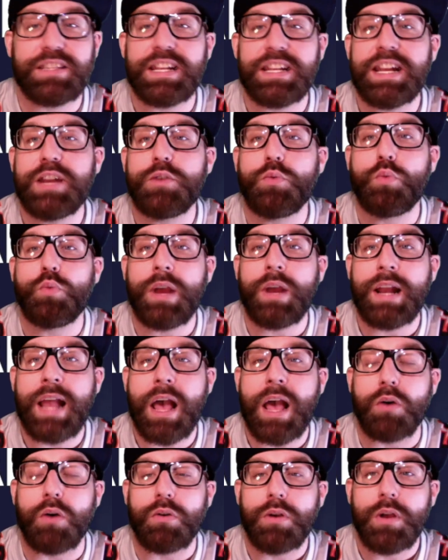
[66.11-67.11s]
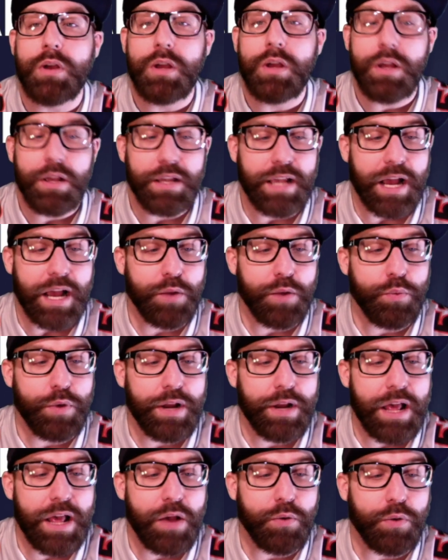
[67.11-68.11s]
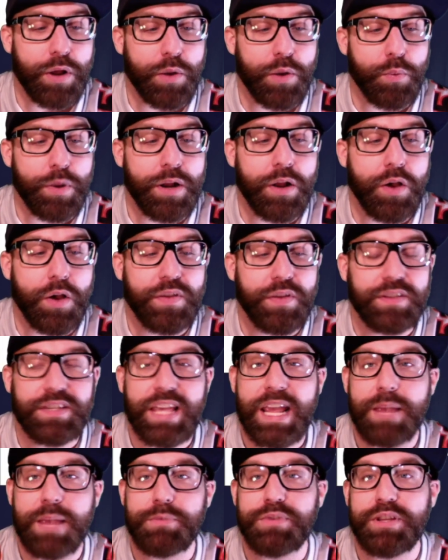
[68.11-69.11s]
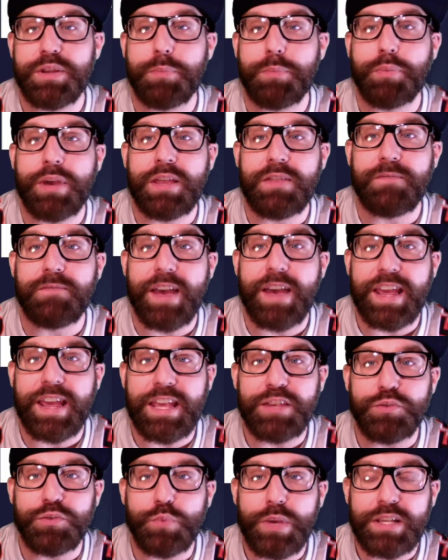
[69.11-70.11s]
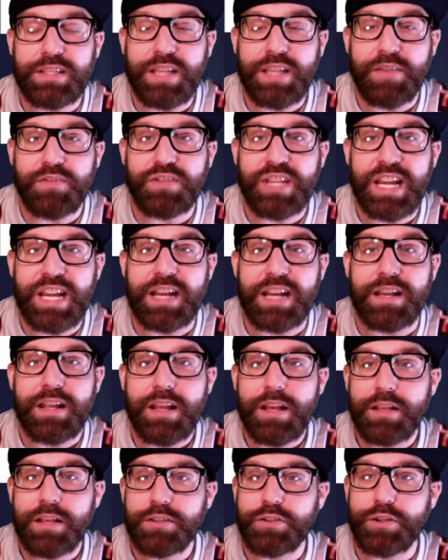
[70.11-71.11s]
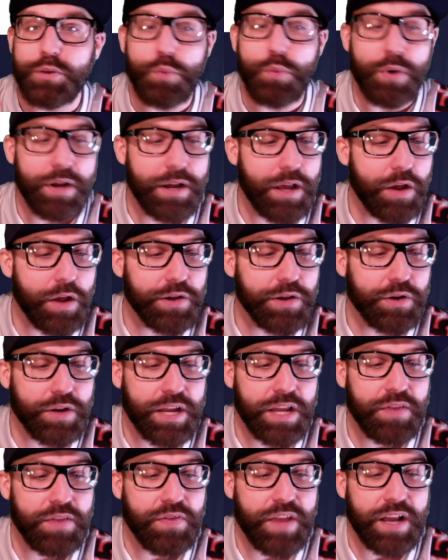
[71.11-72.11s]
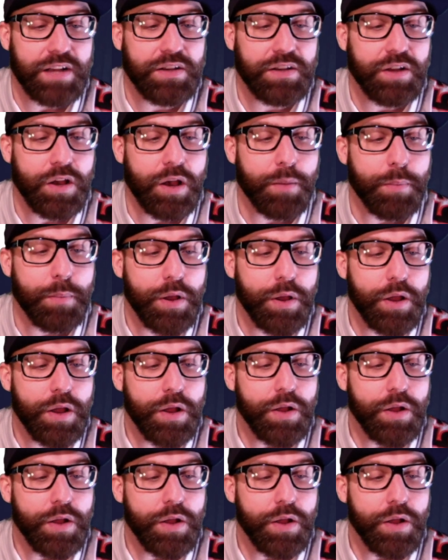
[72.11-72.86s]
They need to win out. Got to win out. Got to win all these games. And you play the Vikings Week 17, so you're winning out. You're getting that dub.